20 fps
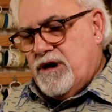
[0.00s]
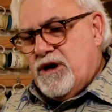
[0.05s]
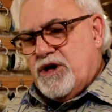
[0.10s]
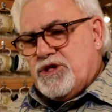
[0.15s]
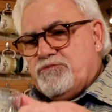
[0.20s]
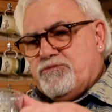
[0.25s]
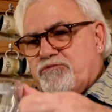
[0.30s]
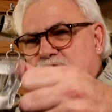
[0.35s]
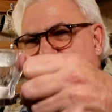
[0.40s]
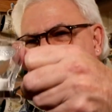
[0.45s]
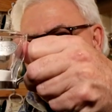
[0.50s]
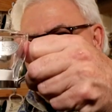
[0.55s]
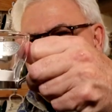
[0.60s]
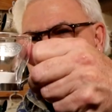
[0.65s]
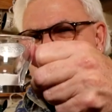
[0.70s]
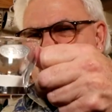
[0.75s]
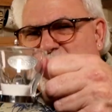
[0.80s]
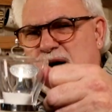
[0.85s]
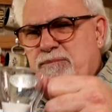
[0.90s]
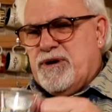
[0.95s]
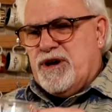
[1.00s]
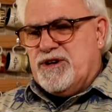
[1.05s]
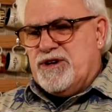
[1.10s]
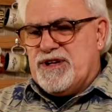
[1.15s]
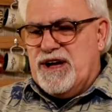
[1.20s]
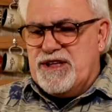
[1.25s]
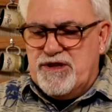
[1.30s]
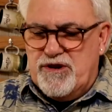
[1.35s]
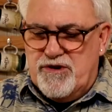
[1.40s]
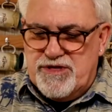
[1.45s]
espresso shot, because
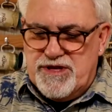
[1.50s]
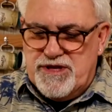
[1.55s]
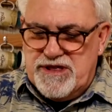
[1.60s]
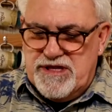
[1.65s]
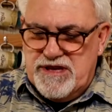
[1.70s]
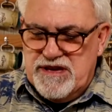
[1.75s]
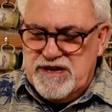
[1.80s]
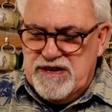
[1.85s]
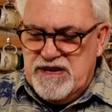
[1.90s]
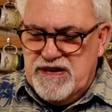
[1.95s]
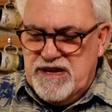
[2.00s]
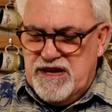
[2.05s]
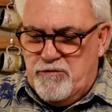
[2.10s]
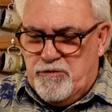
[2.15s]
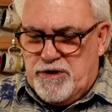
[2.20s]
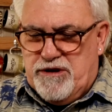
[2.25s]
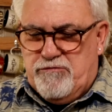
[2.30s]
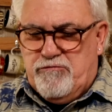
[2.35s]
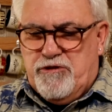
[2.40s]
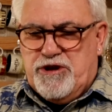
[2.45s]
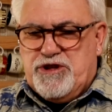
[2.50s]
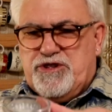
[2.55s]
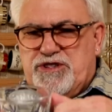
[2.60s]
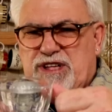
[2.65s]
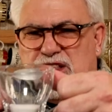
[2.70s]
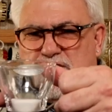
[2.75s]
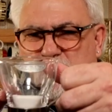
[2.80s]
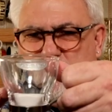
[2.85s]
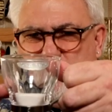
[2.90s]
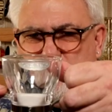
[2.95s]
I know that when it reaches
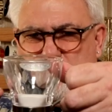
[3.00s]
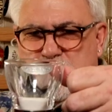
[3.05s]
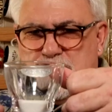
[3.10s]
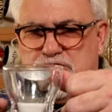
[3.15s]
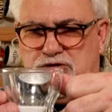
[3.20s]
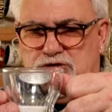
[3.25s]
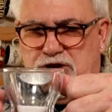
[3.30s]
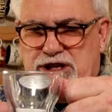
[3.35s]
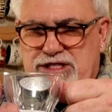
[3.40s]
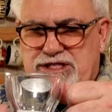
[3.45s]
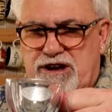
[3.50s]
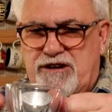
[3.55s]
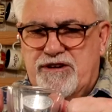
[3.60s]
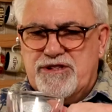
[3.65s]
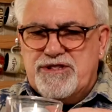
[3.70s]
that little ridge right there,